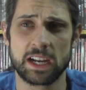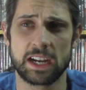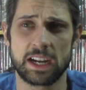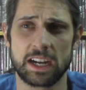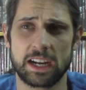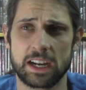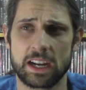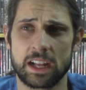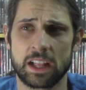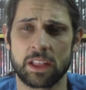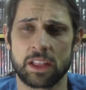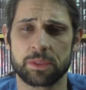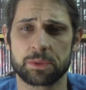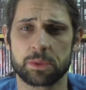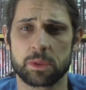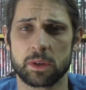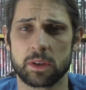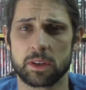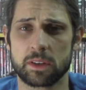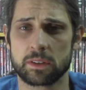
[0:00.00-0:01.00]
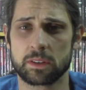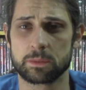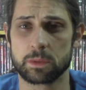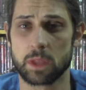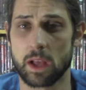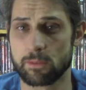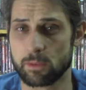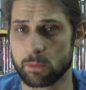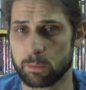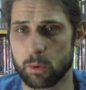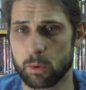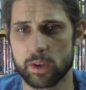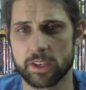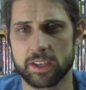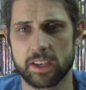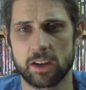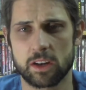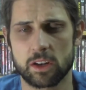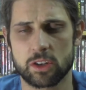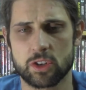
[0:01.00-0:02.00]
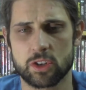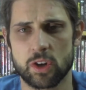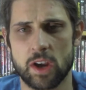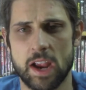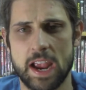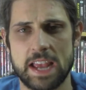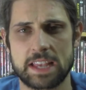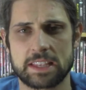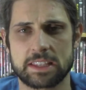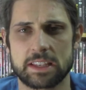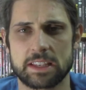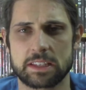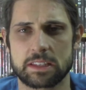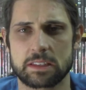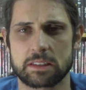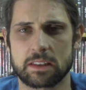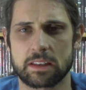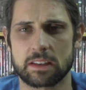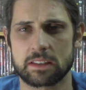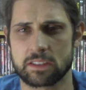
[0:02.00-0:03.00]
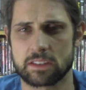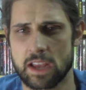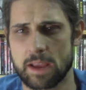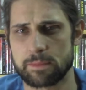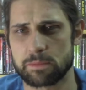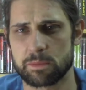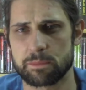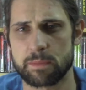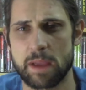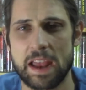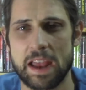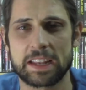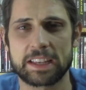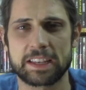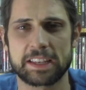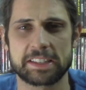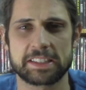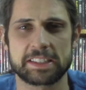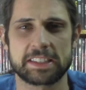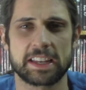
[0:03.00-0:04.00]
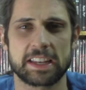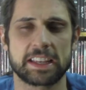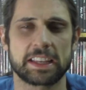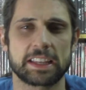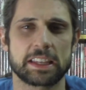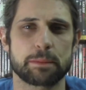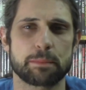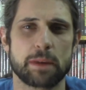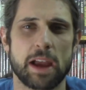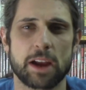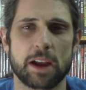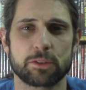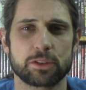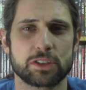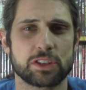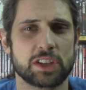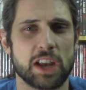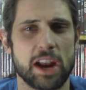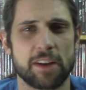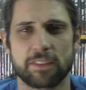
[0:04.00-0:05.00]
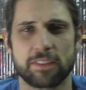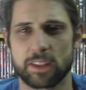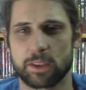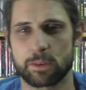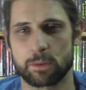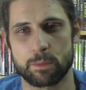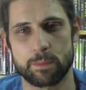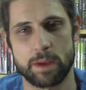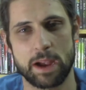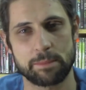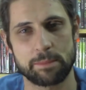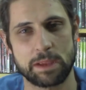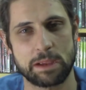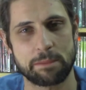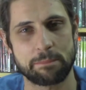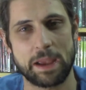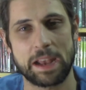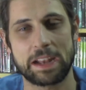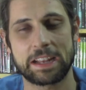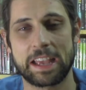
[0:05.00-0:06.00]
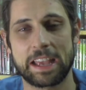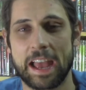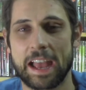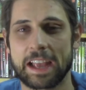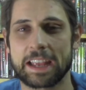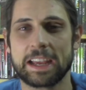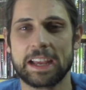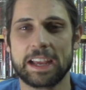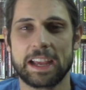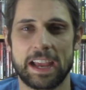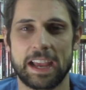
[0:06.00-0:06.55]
Uh, the Loverboy character has this uh, type of mannequin sitting in the back, which definitely reminded me of Maniac.